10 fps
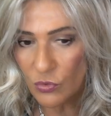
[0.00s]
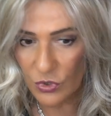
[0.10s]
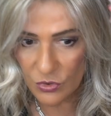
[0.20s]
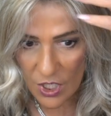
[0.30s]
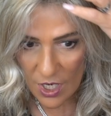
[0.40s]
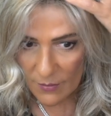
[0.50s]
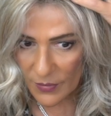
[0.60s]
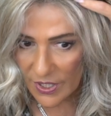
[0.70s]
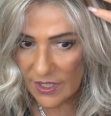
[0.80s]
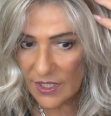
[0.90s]
root,
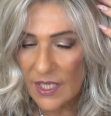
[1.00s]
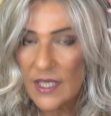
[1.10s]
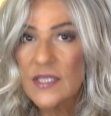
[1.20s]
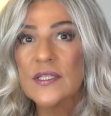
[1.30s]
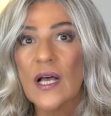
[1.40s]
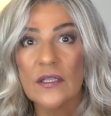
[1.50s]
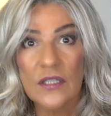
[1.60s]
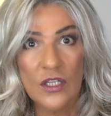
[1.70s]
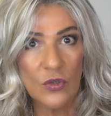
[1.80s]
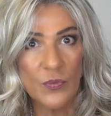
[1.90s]
but it is a
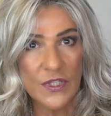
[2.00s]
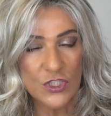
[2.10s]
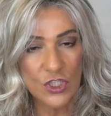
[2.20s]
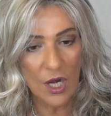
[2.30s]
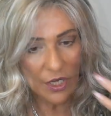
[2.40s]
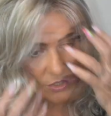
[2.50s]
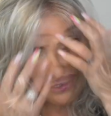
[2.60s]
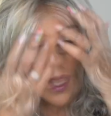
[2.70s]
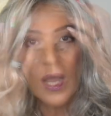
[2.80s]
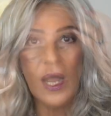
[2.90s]
little bit
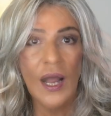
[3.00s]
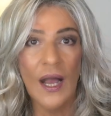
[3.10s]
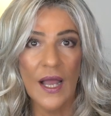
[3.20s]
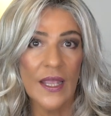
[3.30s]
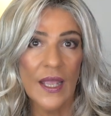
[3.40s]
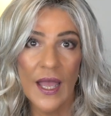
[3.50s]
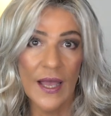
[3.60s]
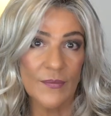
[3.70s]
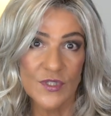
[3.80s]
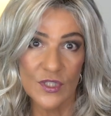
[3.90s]
darker. I
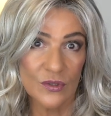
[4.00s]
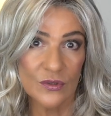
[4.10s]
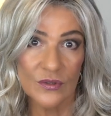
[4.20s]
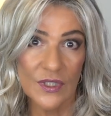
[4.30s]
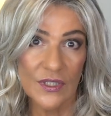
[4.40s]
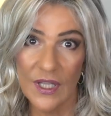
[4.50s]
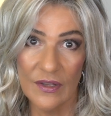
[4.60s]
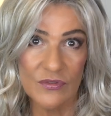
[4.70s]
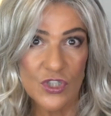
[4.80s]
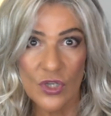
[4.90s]
absolutely
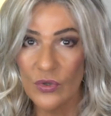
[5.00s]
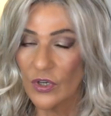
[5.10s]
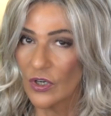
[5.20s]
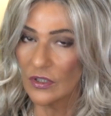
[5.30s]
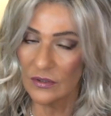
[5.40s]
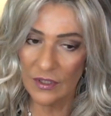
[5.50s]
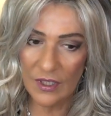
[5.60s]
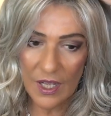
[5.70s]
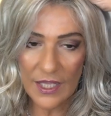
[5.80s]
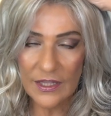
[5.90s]
love Showgirl.
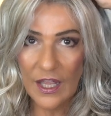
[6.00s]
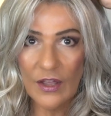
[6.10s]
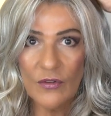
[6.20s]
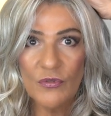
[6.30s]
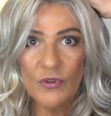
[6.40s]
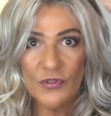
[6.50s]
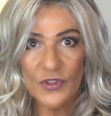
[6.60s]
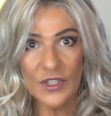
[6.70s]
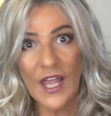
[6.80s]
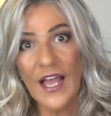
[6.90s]
I love
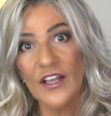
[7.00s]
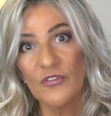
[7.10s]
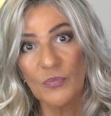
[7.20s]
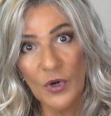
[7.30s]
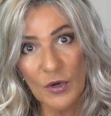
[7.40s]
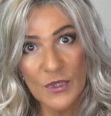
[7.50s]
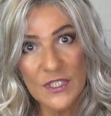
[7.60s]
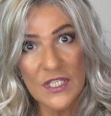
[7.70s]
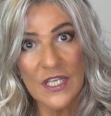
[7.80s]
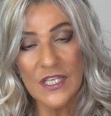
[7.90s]
the lack of
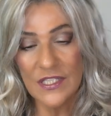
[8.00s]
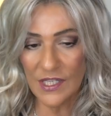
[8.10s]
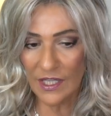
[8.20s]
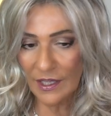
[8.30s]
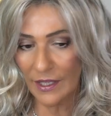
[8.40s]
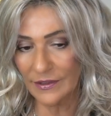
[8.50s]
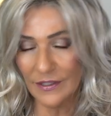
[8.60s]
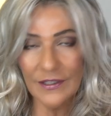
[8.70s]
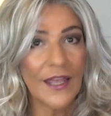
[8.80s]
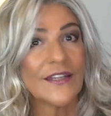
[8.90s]
permatease. I like
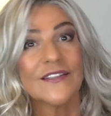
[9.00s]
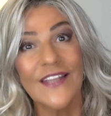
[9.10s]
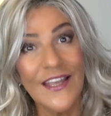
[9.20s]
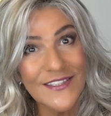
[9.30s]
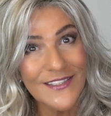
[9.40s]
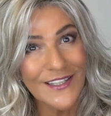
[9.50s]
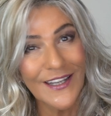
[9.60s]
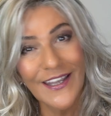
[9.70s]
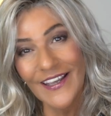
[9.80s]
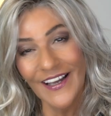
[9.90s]
the light
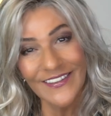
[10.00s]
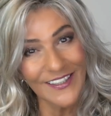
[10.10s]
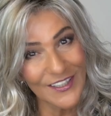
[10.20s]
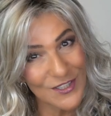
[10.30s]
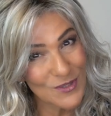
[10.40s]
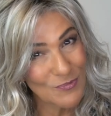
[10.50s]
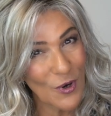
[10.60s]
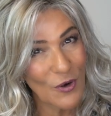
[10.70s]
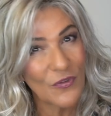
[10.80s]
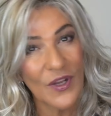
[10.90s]
density. I think it's
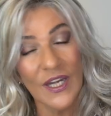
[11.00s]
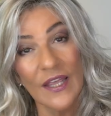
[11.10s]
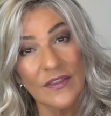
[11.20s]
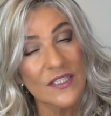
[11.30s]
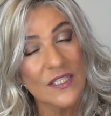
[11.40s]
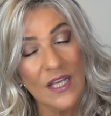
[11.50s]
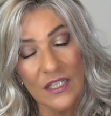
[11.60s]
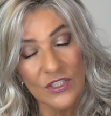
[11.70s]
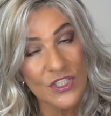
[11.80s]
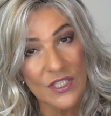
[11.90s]
perfect. And this
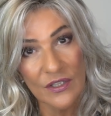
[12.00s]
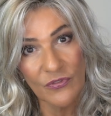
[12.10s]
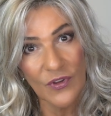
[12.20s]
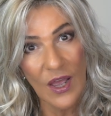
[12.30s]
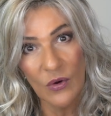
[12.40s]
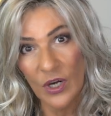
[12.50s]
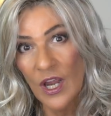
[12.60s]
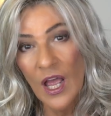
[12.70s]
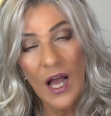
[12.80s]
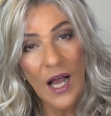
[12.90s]
color sunflower.
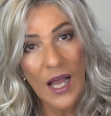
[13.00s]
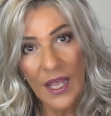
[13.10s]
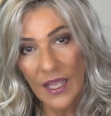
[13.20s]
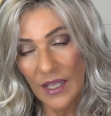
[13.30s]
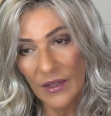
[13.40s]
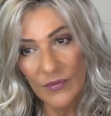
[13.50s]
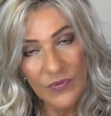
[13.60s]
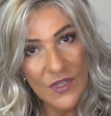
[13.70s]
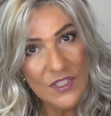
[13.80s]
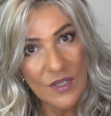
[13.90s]
I
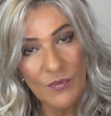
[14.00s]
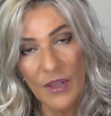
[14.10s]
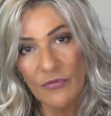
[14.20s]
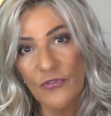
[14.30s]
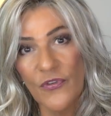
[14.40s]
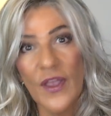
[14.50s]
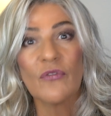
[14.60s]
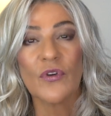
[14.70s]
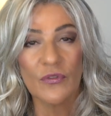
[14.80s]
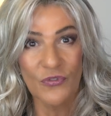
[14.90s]
These are my
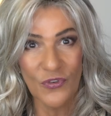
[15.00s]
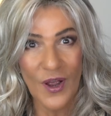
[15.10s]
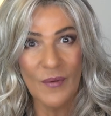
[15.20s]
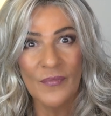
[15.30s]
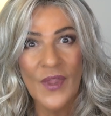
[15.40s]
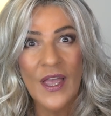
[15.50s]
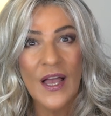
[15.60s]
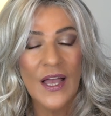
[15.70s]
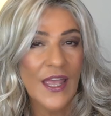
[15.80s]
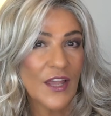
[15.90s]
favorite from
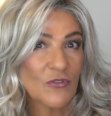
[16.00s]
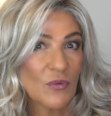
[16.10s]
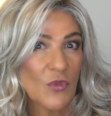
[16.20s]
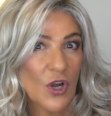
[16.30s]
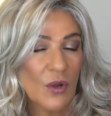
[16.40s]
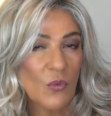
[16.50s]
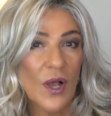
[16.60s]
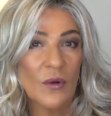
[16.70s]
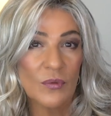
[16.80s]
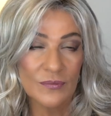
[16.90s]
Henry Martin,
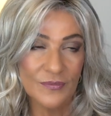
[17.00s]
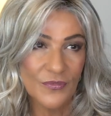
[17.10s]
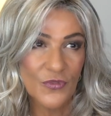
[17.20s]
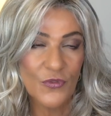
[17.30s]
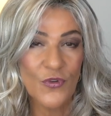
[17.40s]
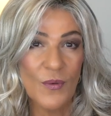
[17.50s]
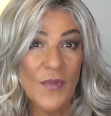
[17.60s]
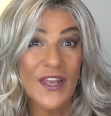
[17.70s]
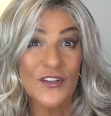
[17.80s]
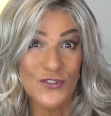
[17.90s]
well, from
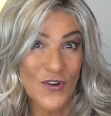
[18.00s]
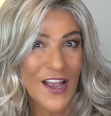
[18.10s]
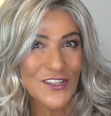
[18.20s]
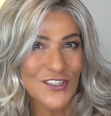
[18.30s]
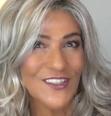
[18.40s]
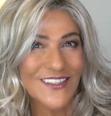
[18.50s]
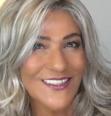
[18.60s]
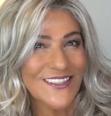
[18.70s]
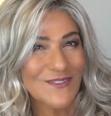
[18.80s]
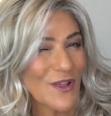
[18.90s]
Mane Attraction,
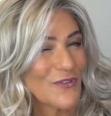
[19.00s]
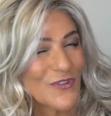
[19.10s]
this is my